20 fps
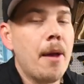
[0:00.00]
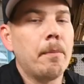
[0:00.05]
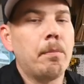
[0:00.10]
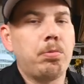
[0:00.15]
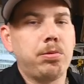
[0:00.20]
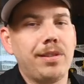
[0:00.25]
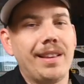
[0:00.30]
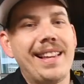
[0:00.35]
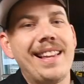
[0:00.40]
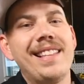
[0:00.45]

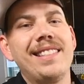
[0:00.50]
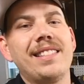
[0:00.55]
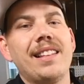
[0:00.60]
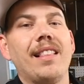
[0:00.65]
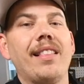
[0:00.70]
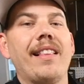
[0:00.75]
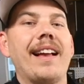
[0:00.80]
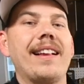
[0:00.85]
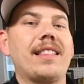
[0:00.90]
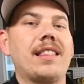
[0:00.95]
Please
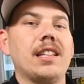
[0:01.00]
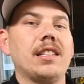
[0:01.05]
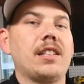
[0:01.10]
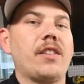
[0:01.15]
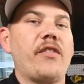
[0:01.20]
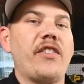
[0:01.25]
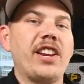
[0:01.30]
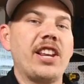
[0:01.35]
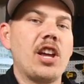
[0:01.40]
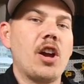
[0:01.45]
like this
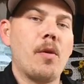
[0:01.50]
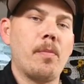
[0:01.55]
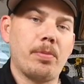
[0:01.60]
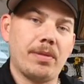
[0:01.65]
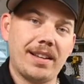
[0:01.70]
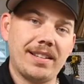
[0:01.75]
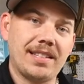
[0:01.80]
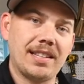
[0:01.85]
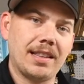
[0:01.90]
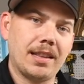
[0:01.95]
video.
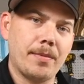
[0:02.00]
Please hit